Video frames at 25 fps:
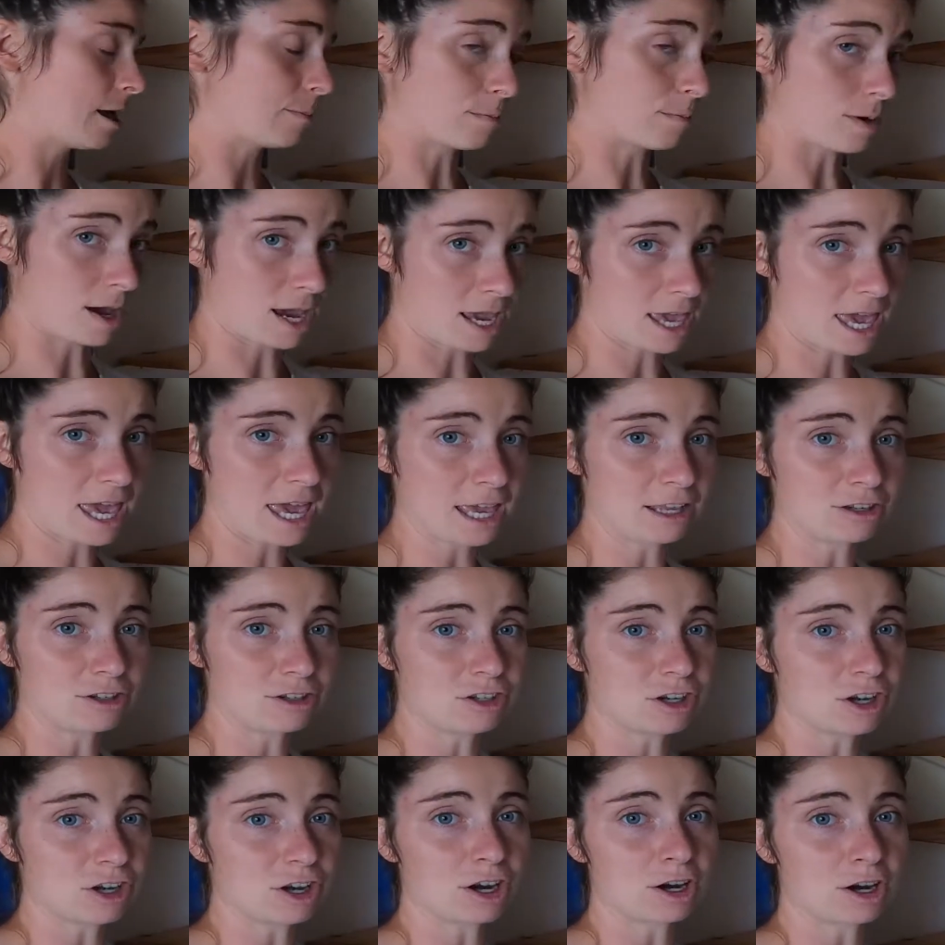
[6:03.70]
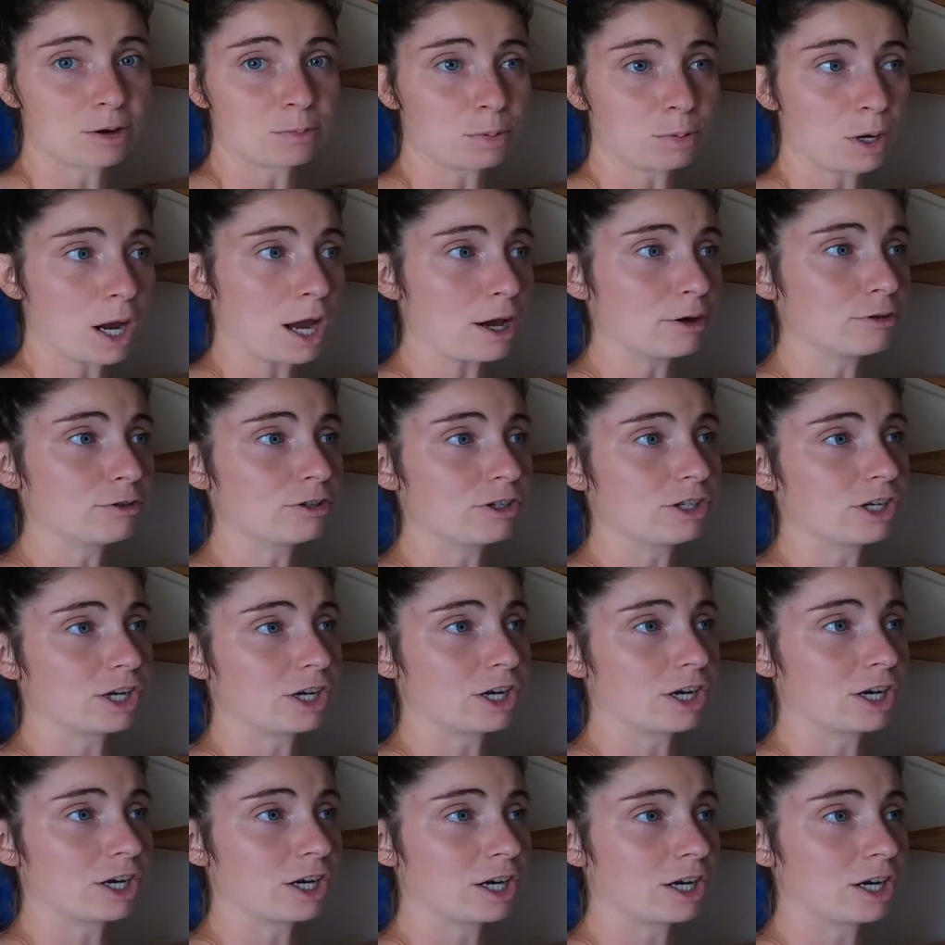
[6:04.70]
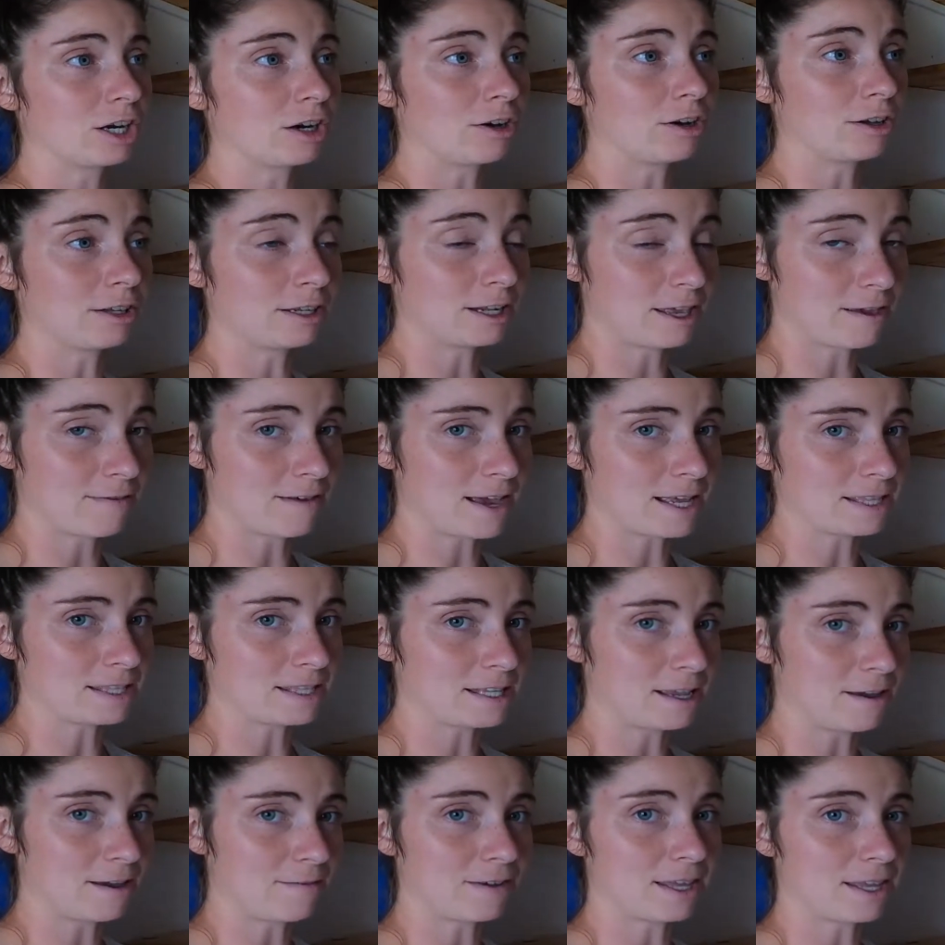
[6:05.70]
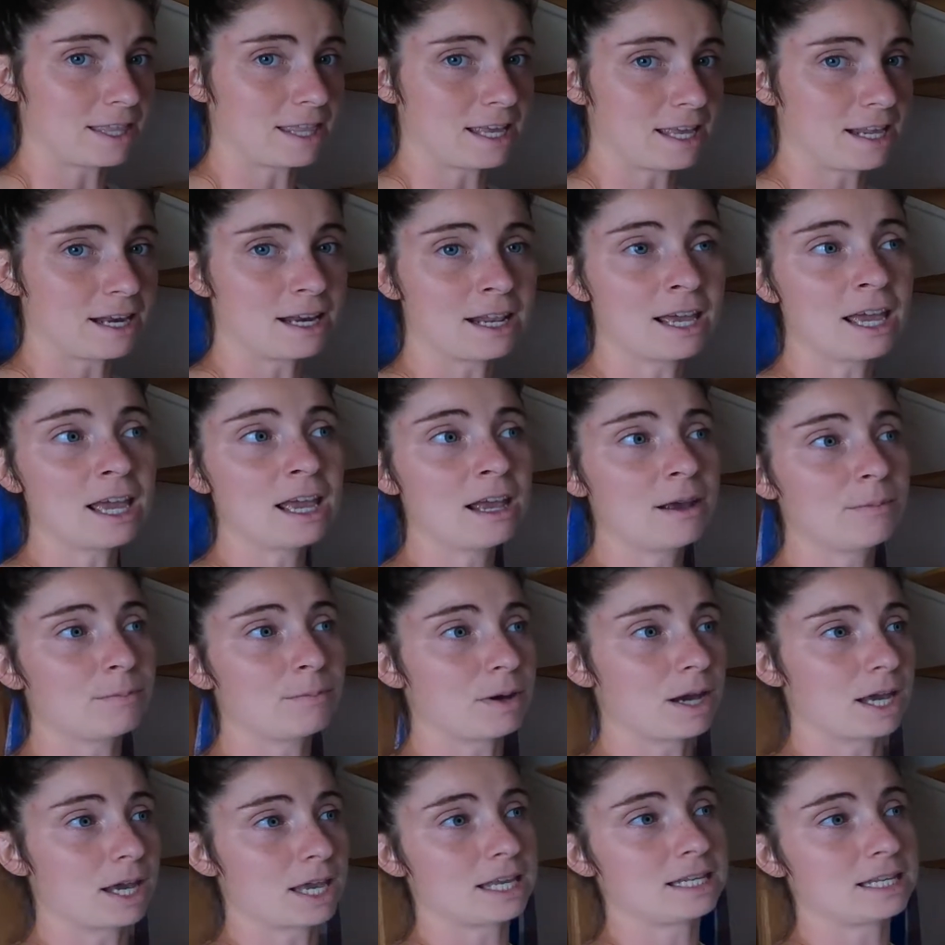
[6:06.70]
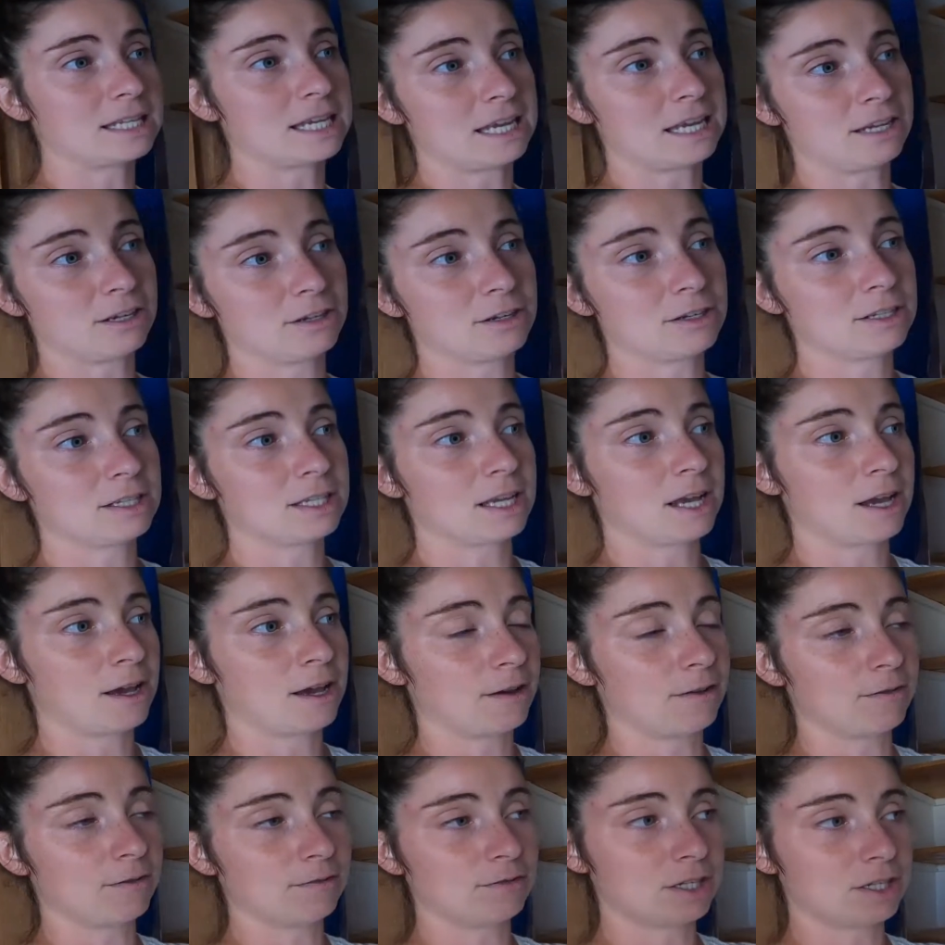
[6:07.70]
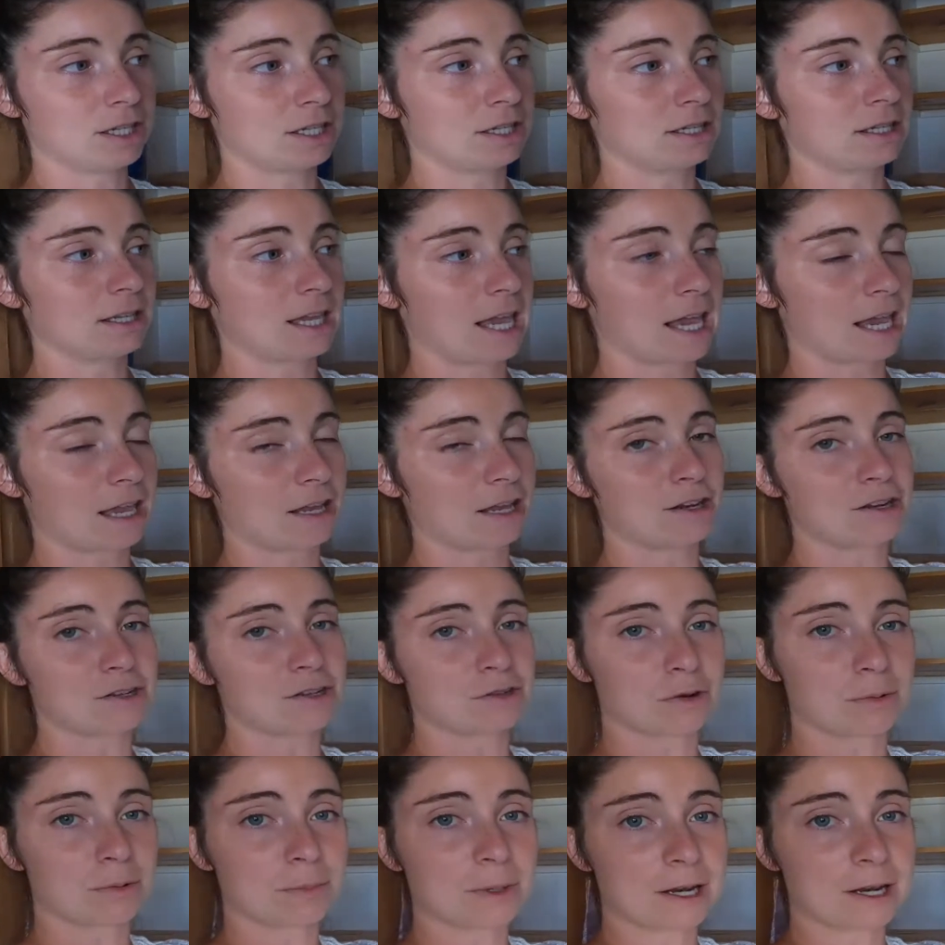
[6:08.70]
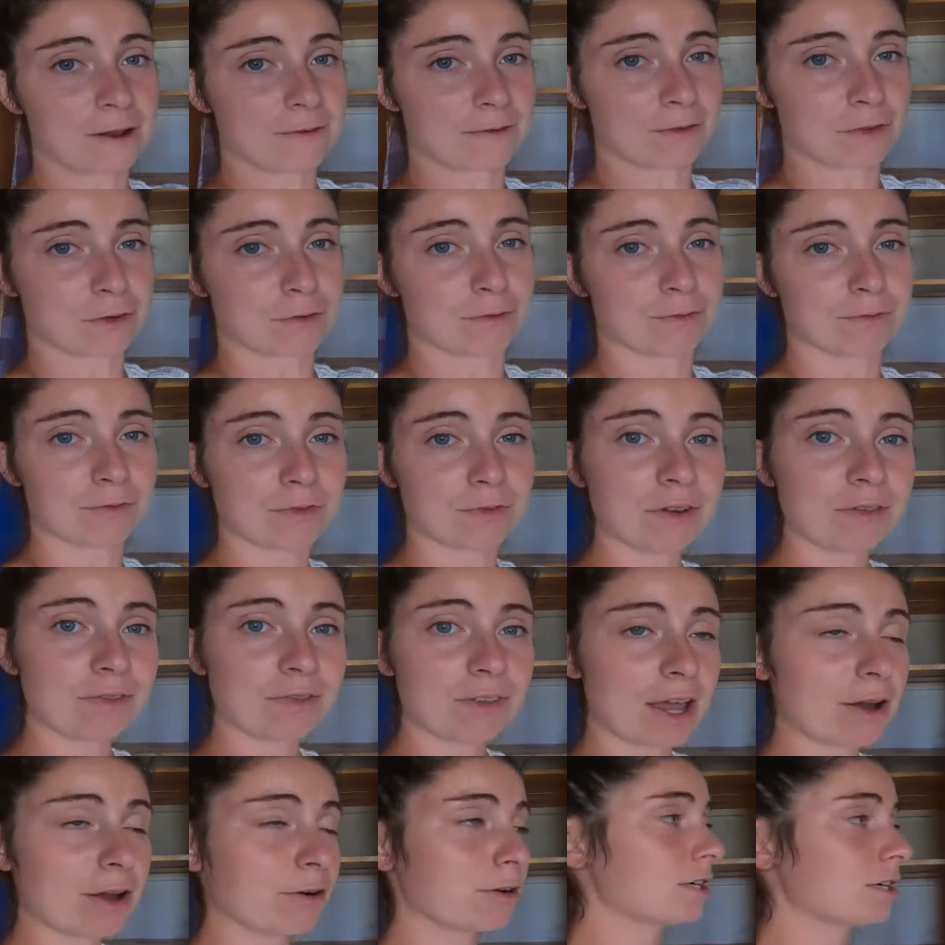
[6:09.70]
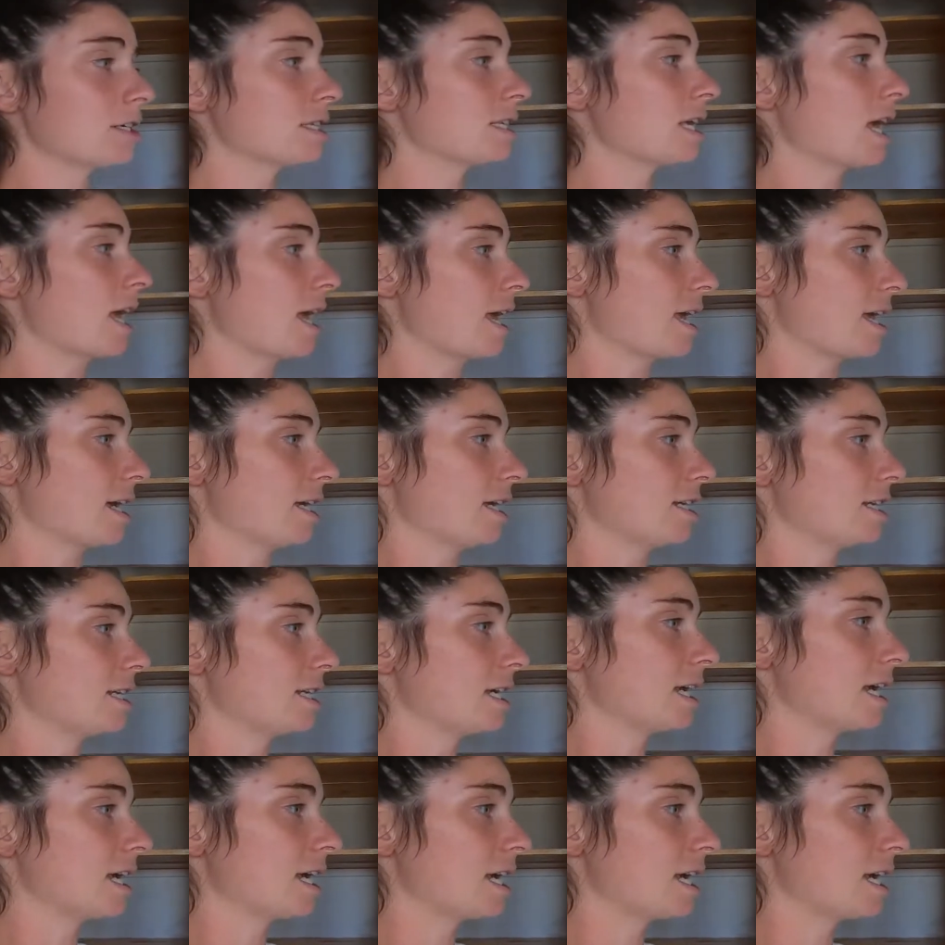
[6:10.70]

my cane sugar, brown sugar, any of that stuff, and then my containers of just like an assortment of gluten-free flours and